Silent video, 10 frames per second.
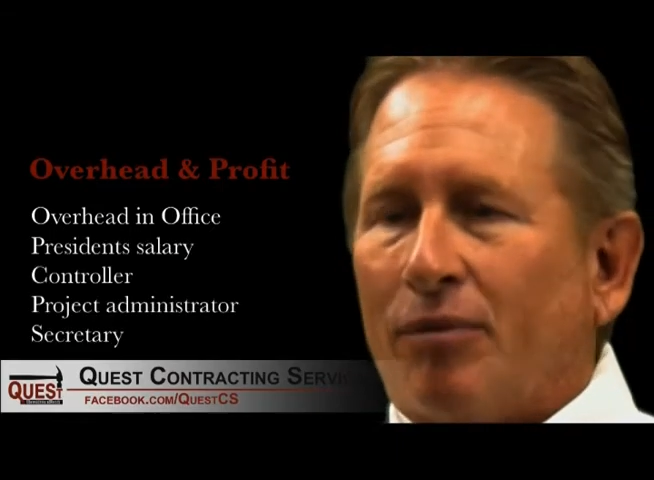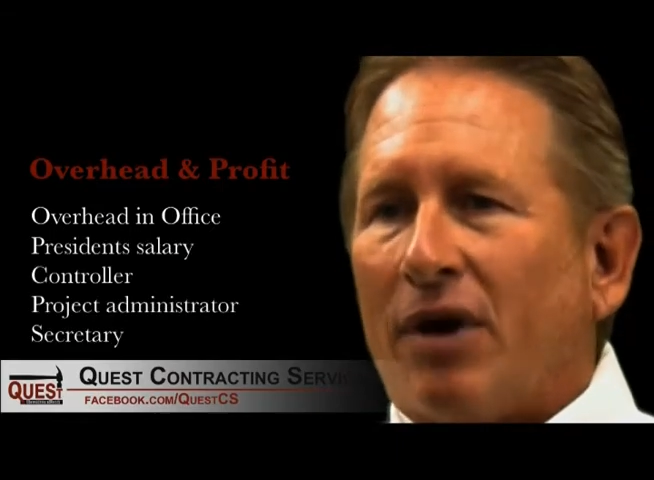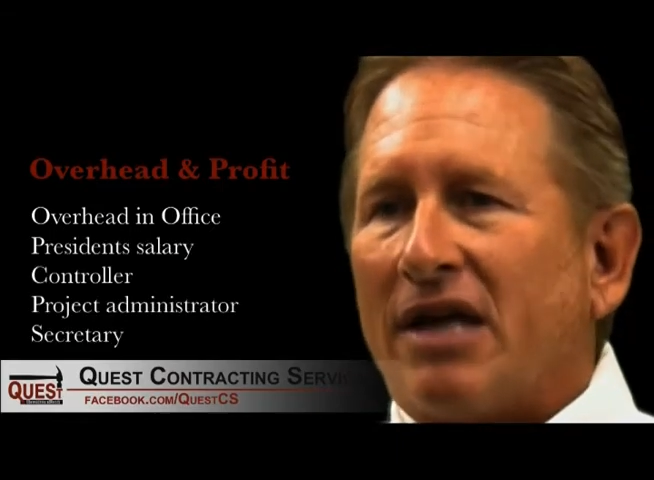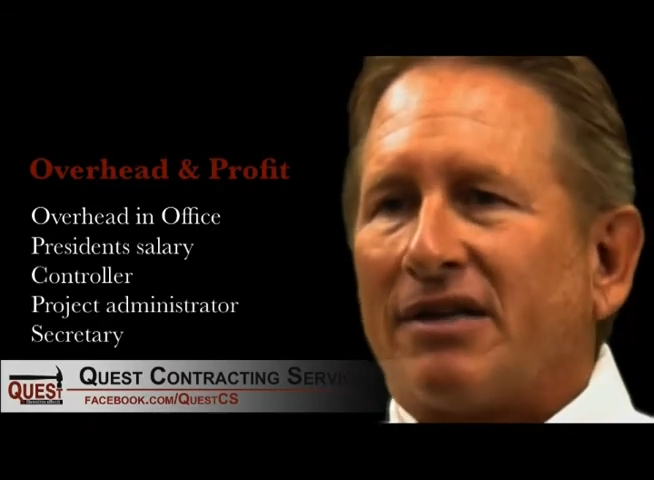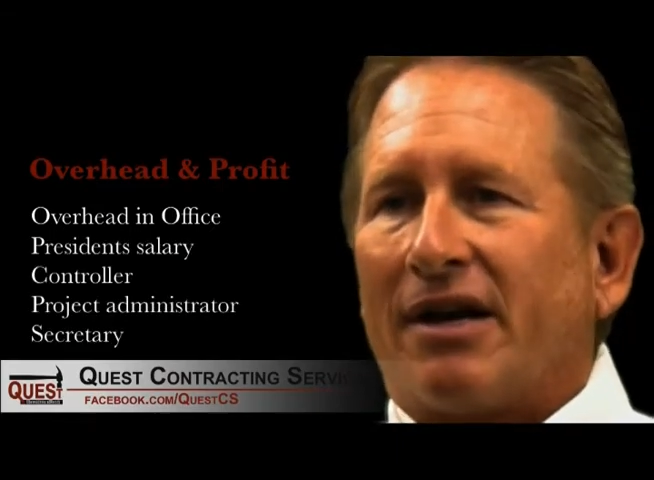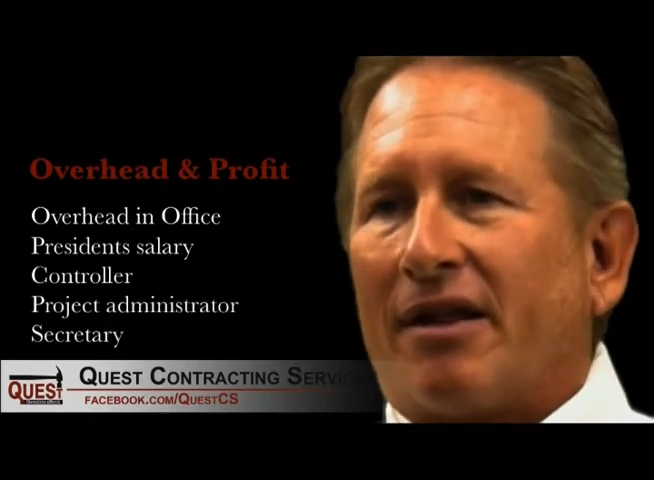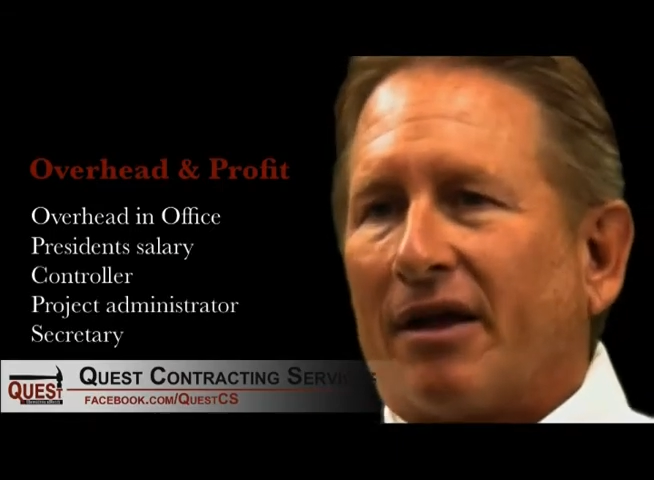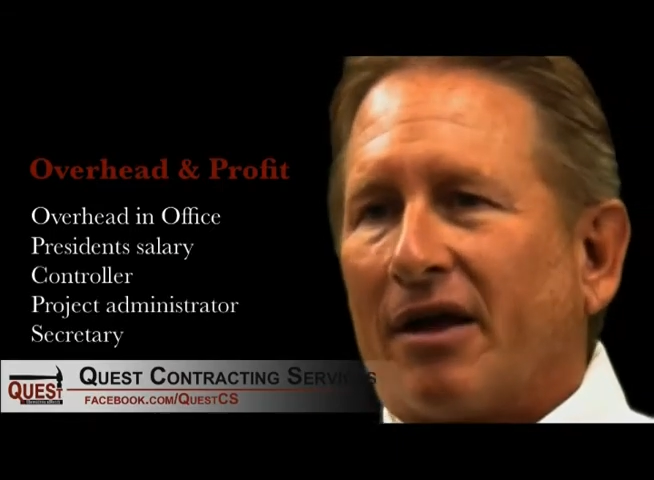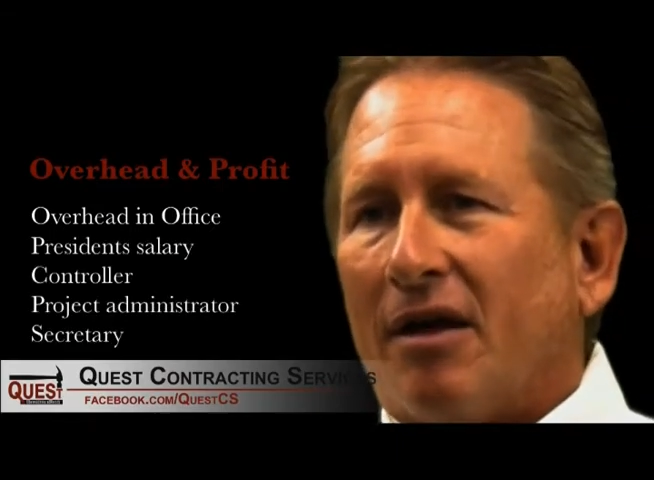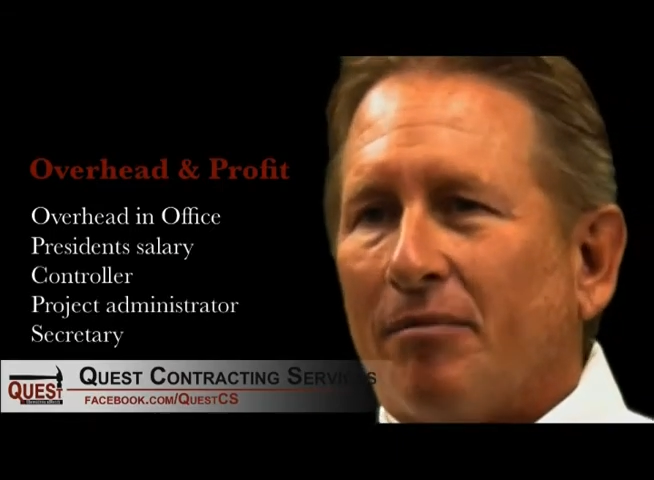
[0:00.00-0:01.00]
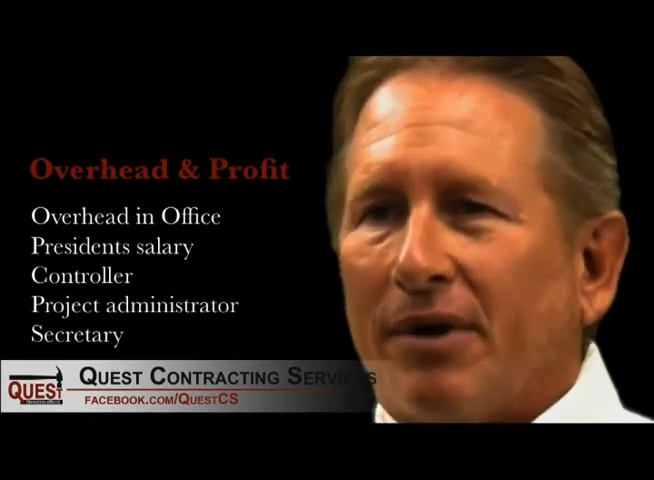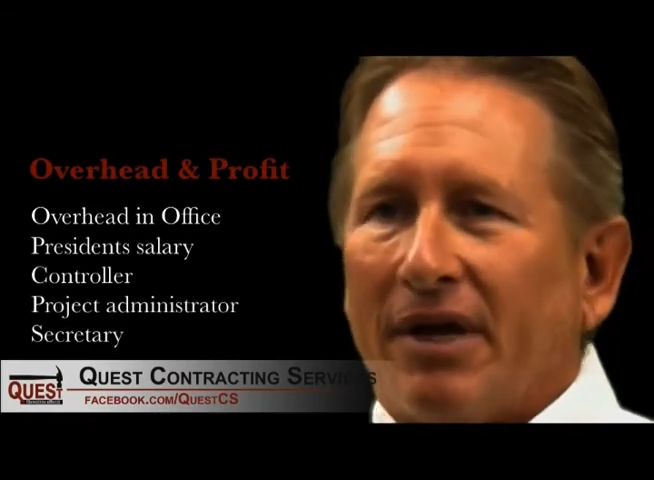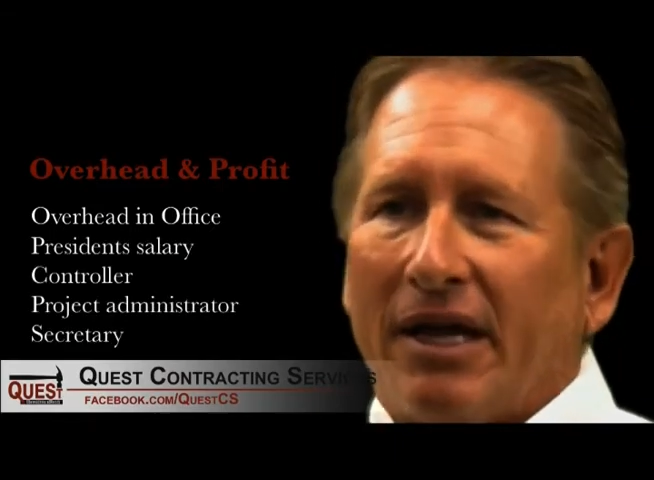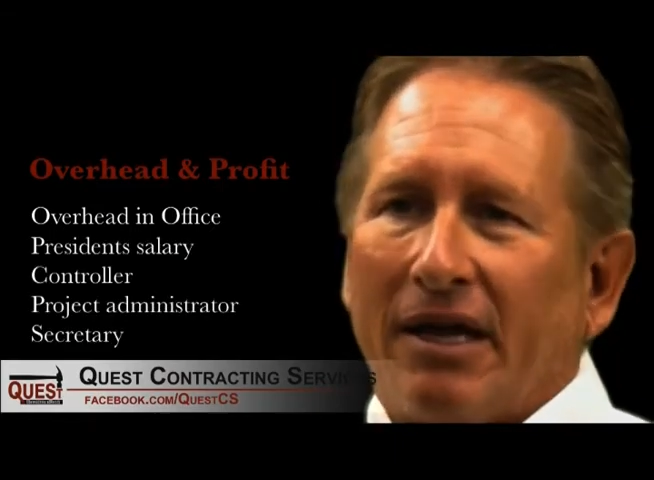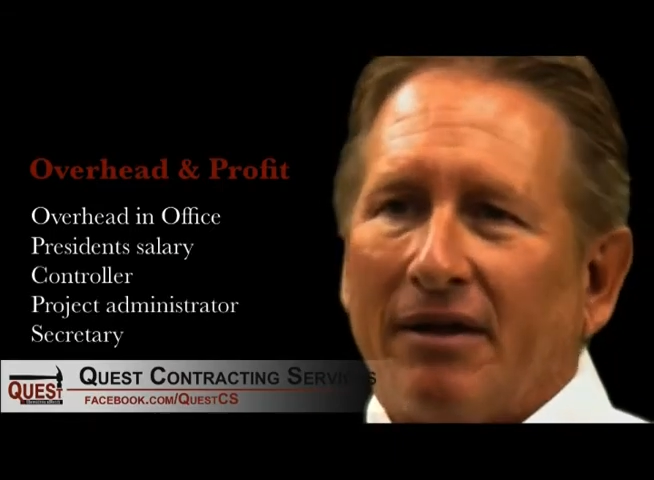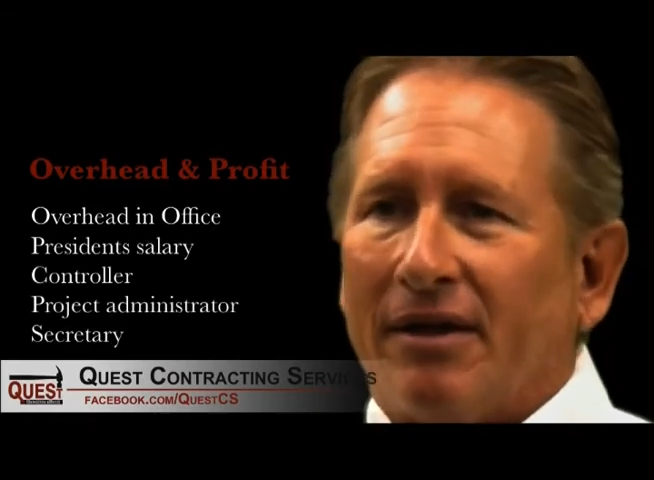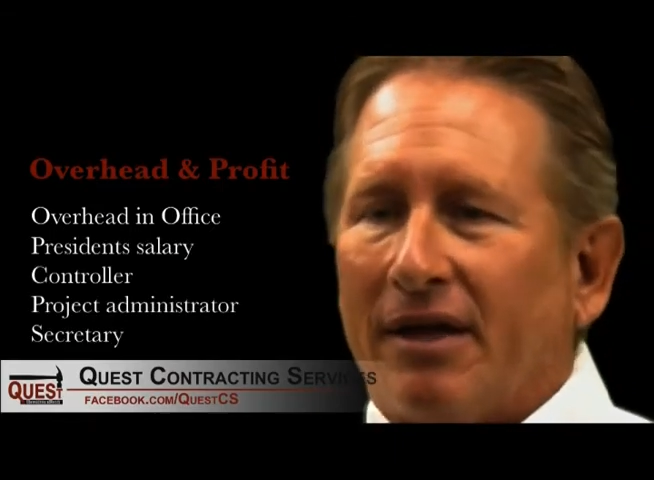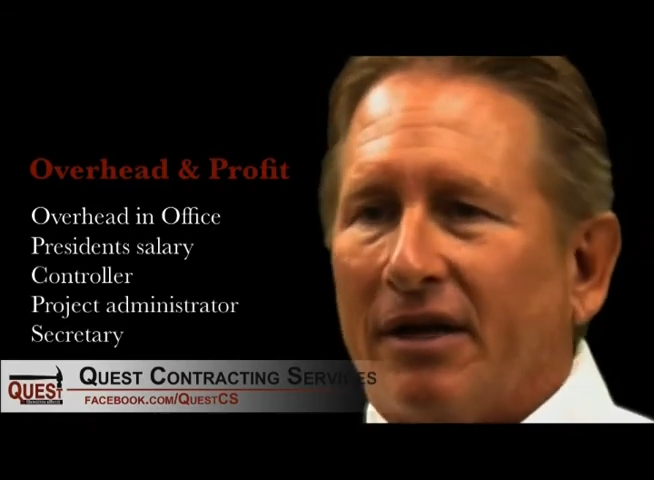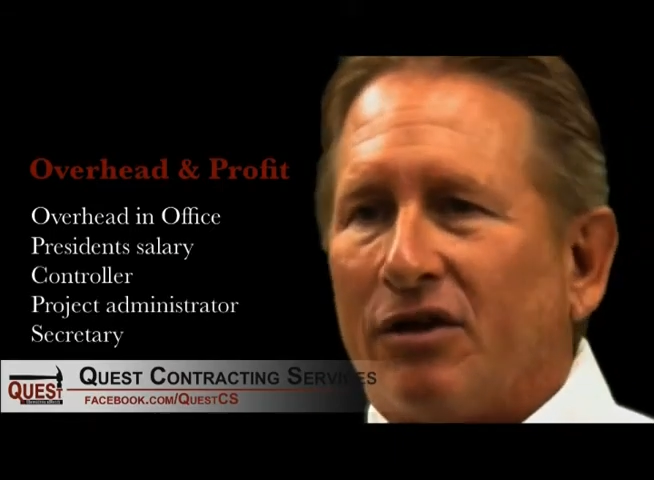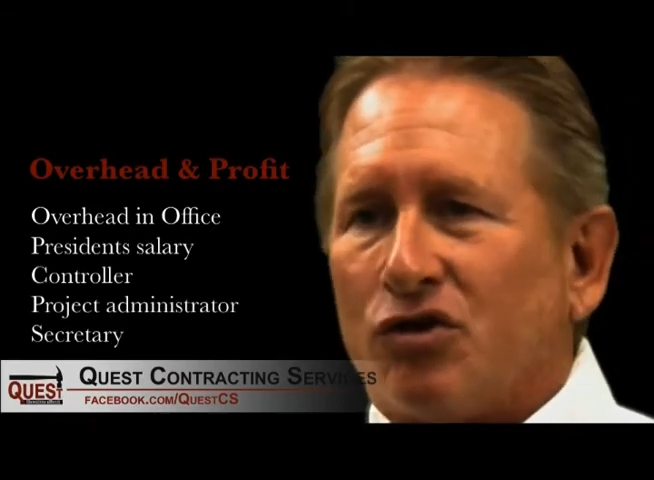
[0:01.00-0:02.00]
president of the company, the
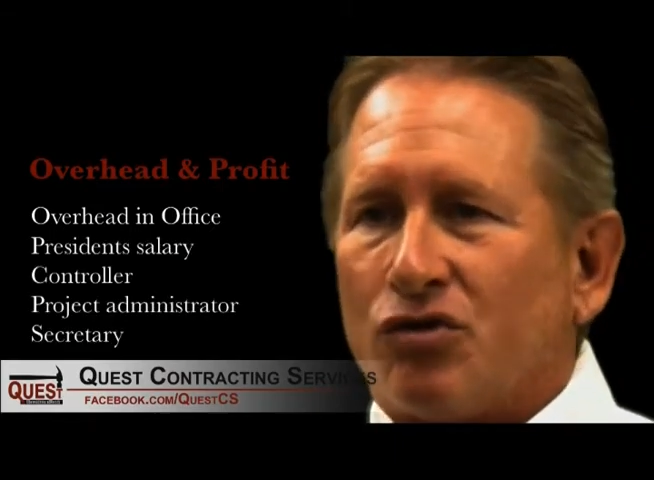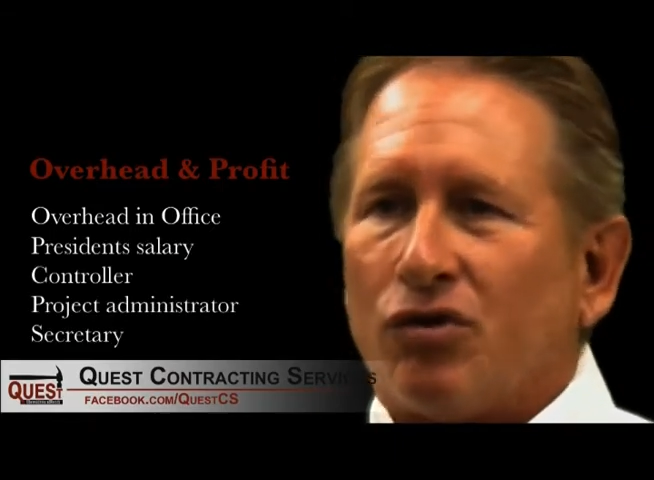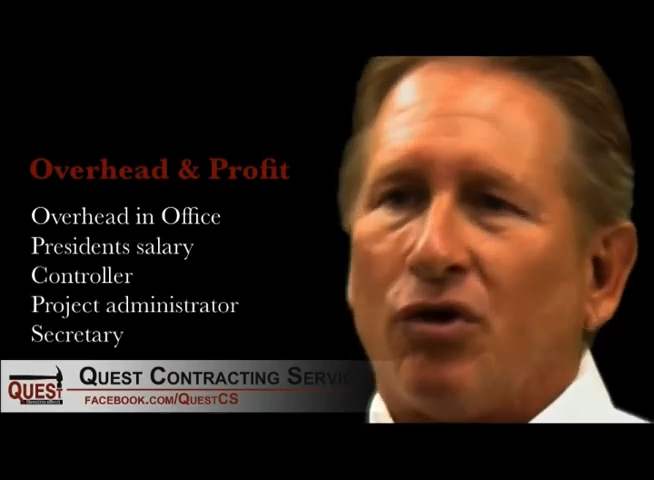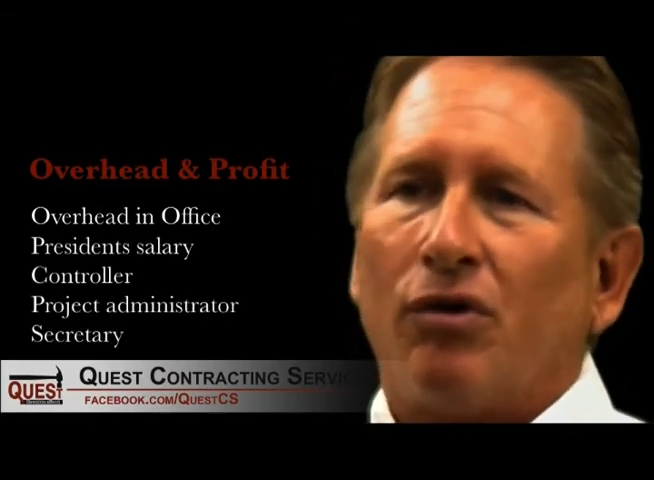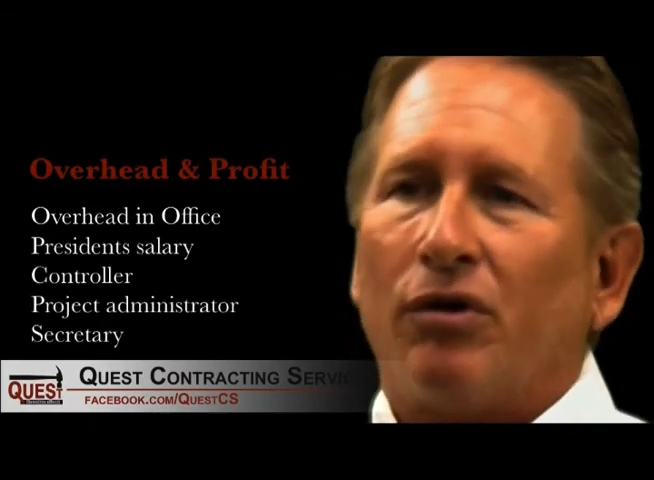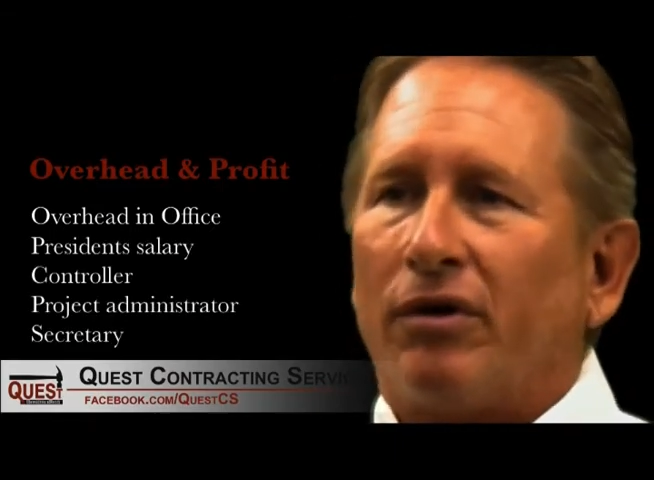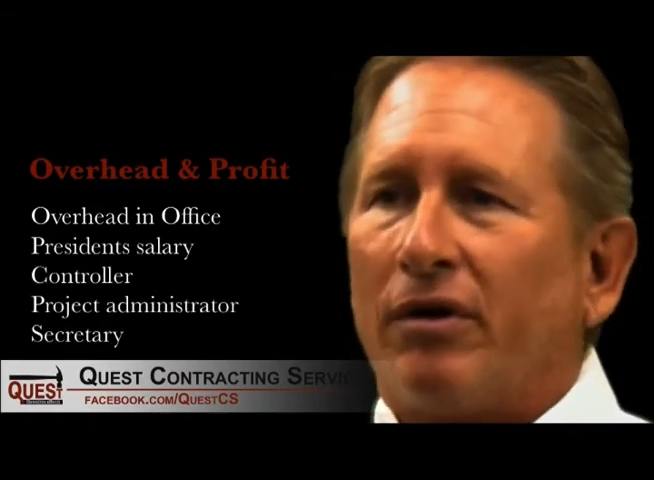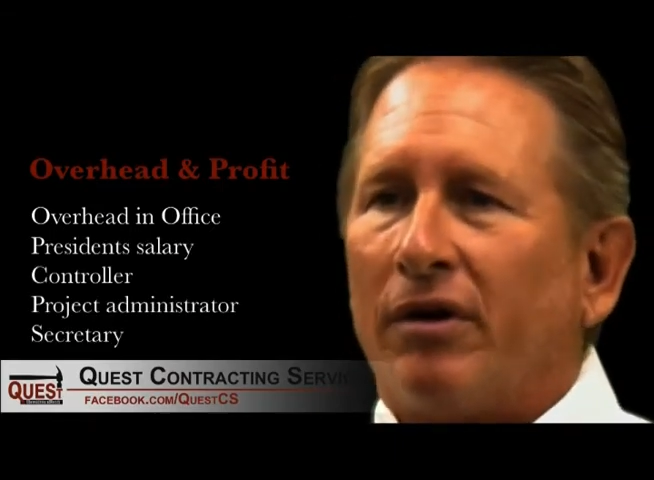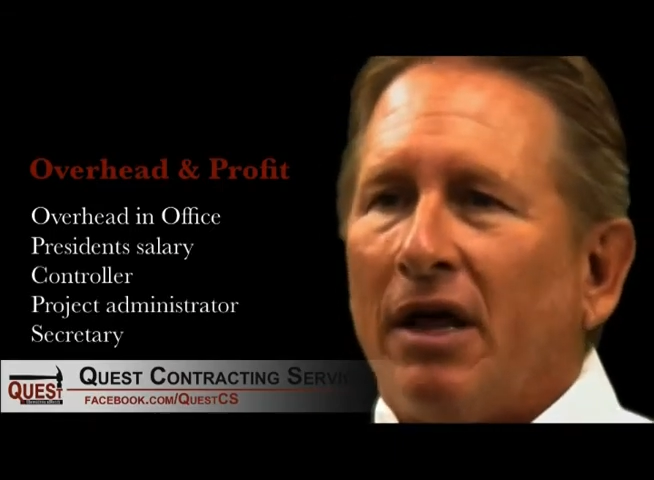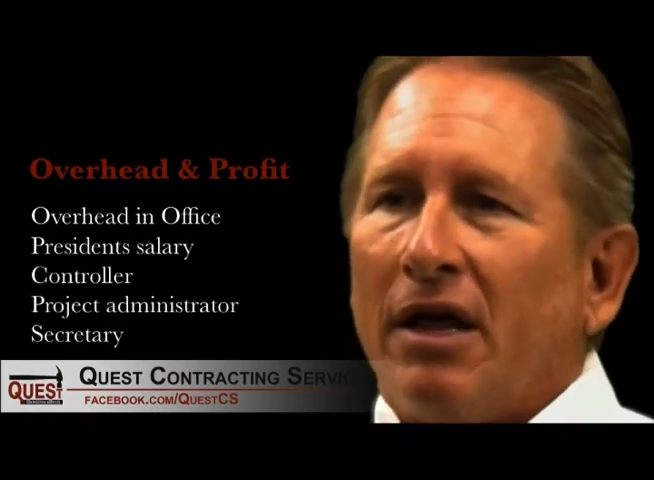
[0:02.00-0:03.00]
controller,